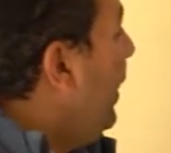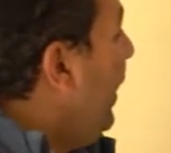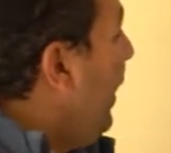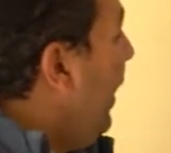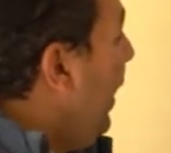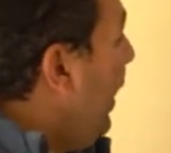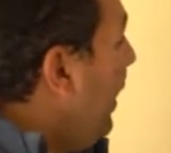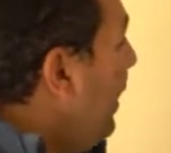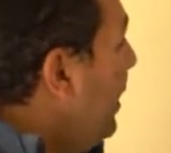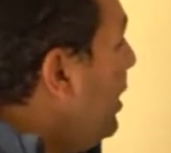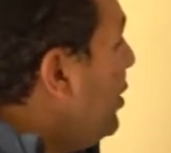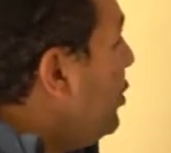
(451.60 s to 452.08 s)

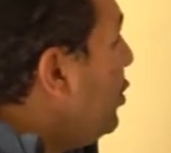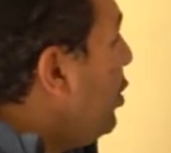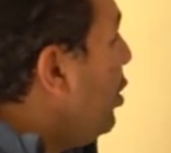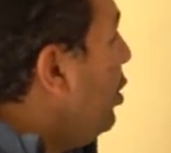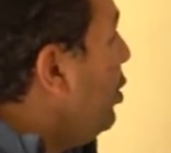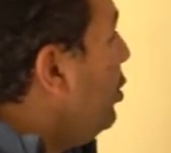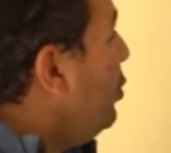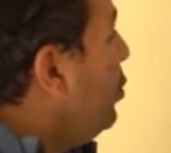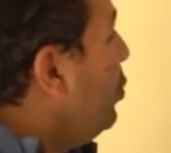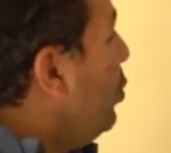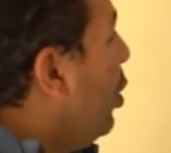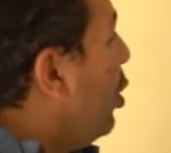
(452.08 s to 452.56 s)

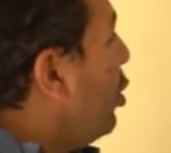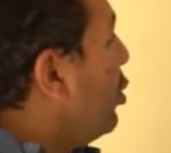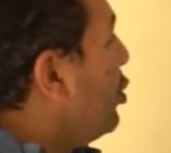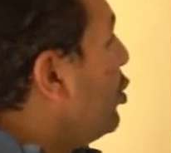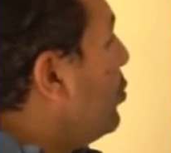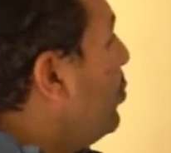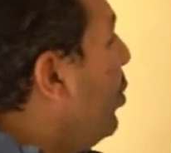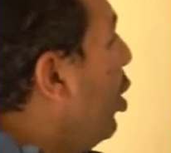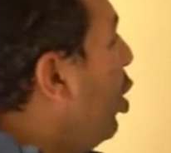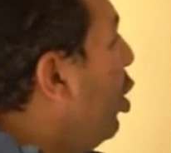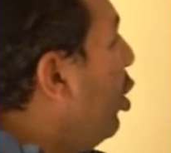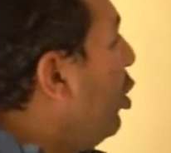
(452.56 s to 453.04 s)
Edison
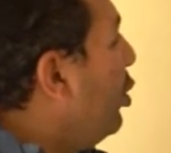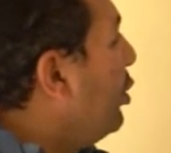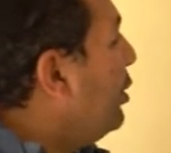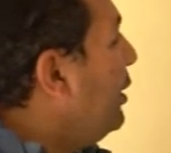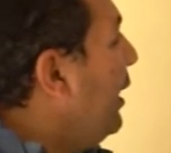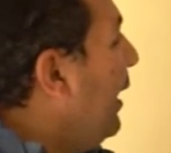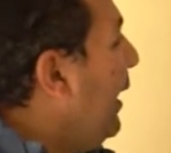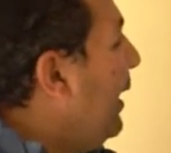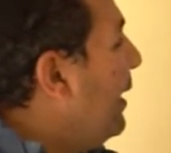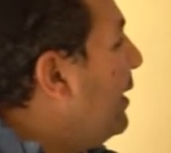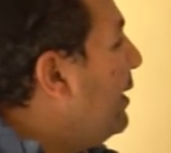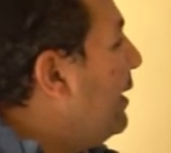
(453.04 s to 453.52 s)
was born
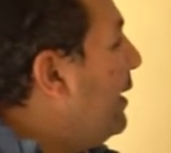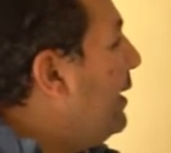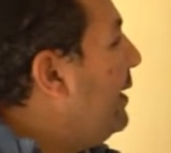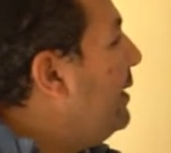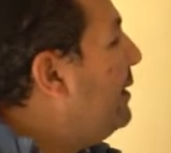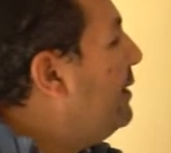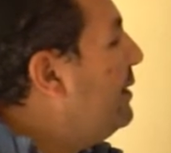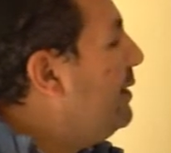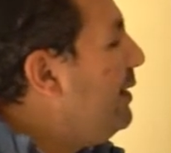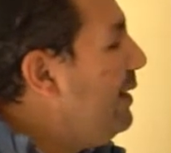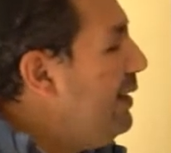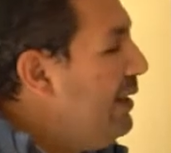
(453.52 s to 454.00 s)
in
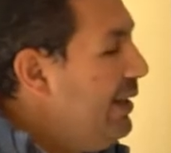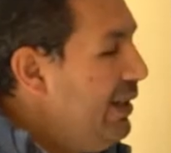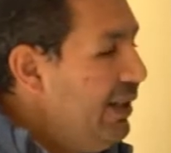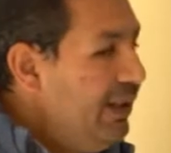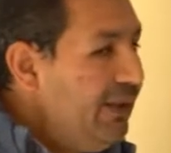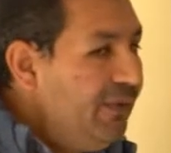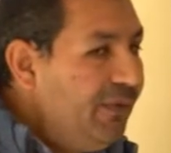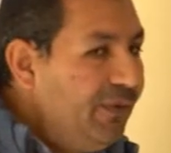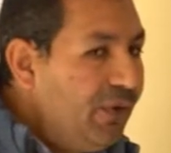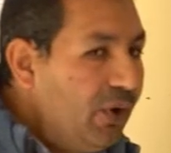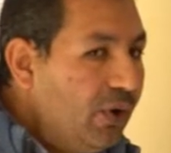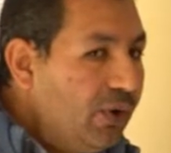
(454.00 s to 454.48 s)

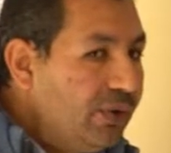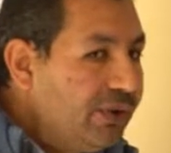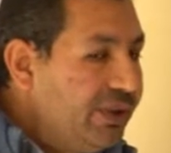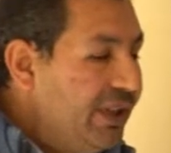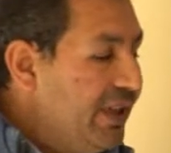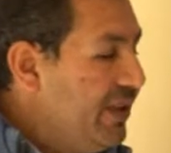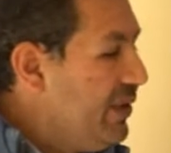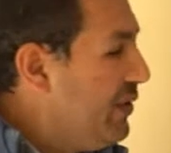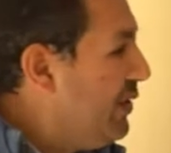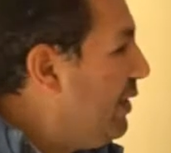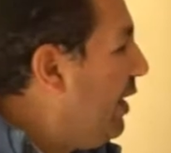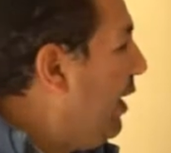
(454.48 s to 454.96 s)

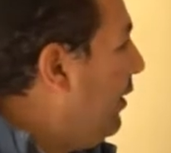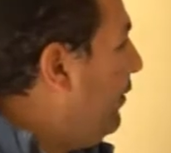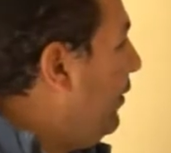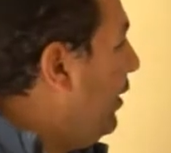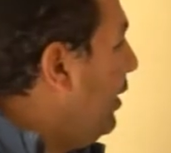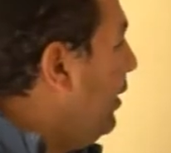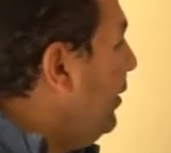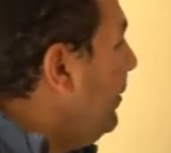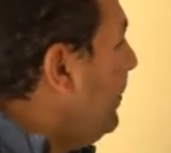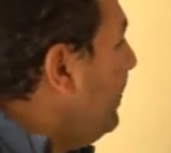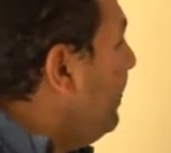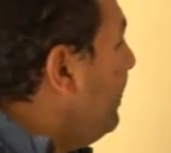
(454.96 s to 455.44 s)

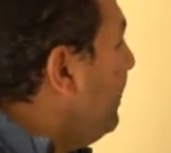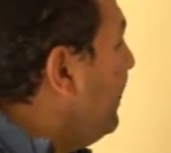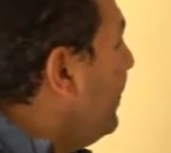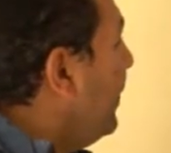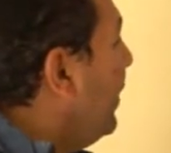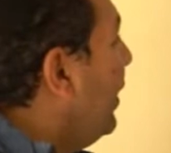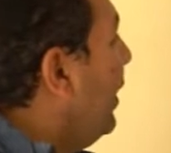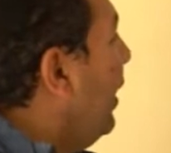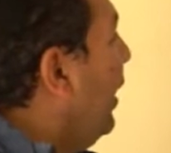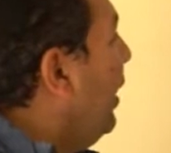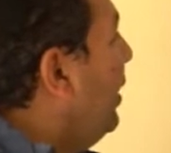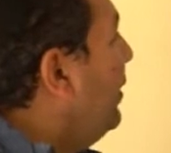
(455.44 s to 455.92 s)
1847
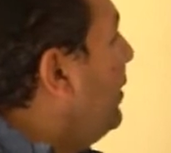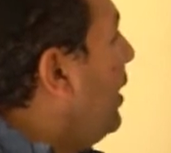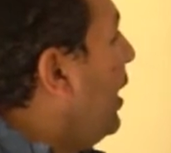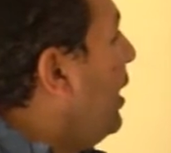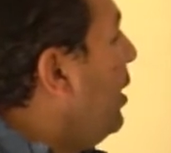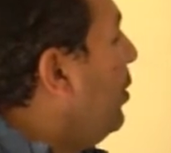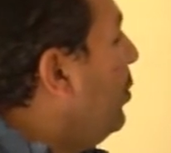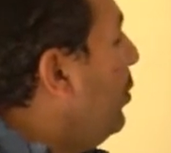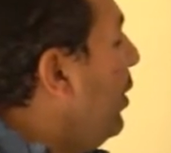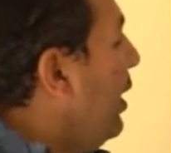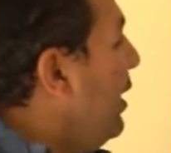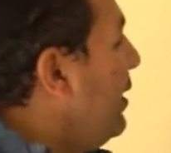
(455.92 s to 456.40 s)
in the
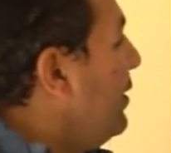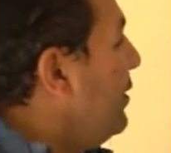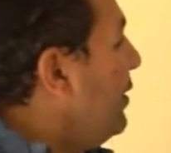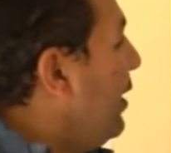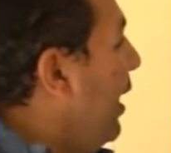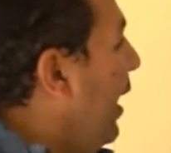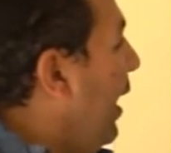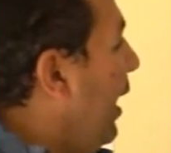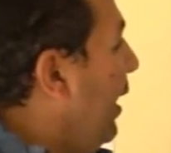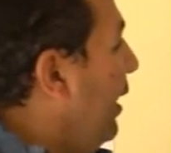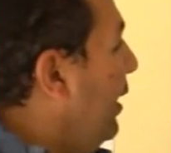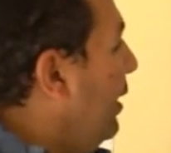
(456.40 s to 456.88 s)

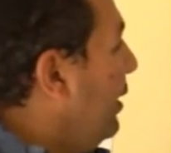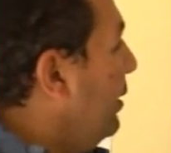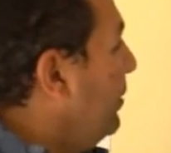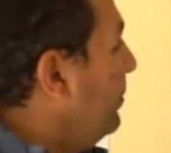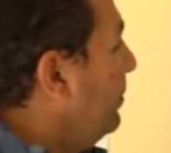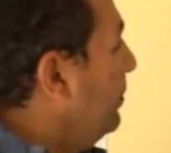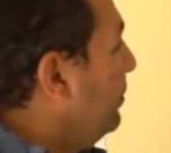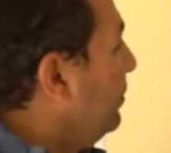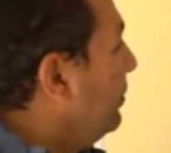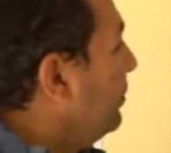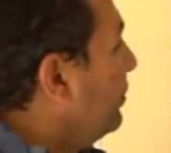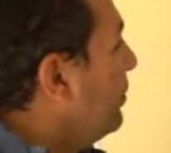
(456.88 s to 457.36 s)
USA,
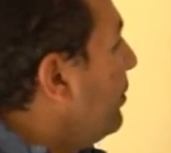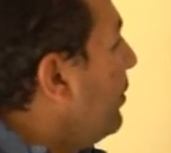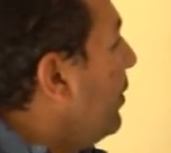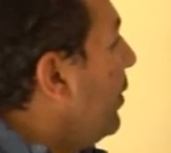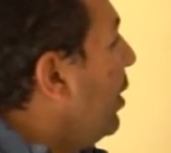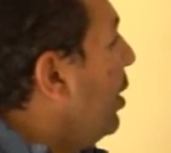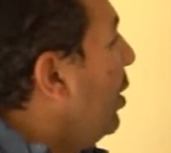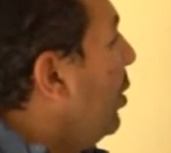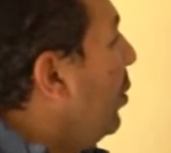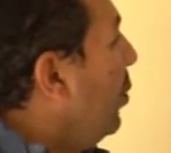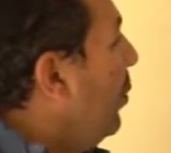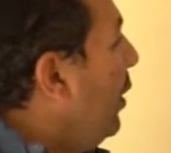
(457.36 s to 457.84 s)

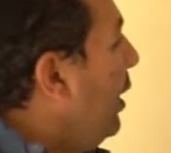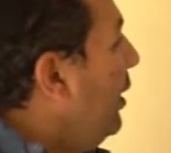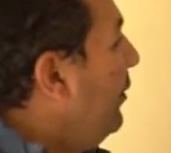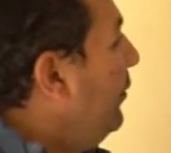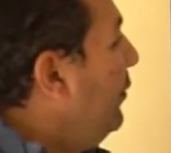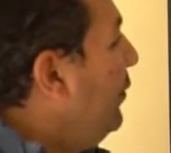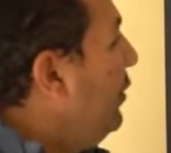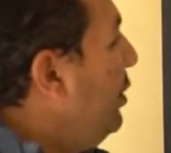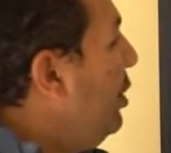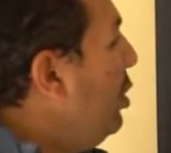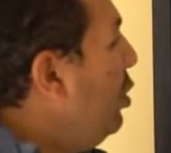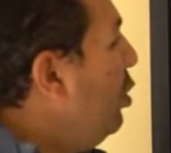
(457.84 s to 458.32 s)
when
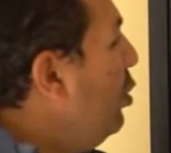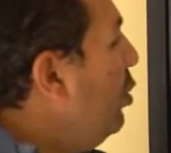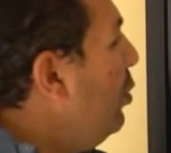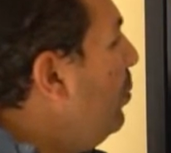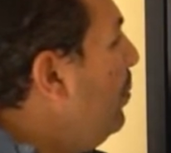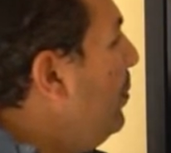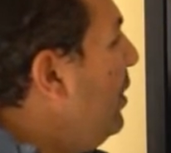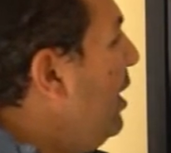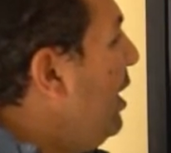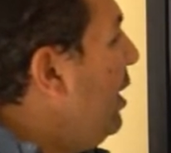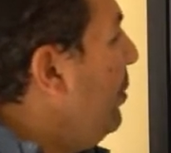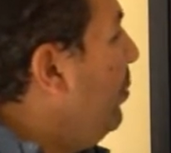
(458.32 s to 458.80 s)

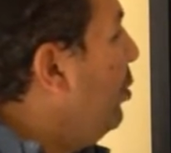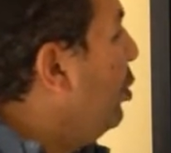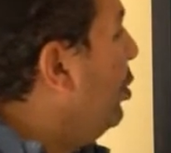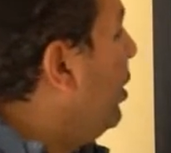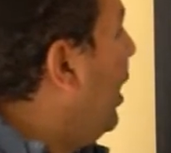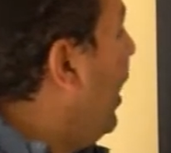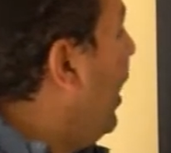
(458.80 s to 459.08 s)
few people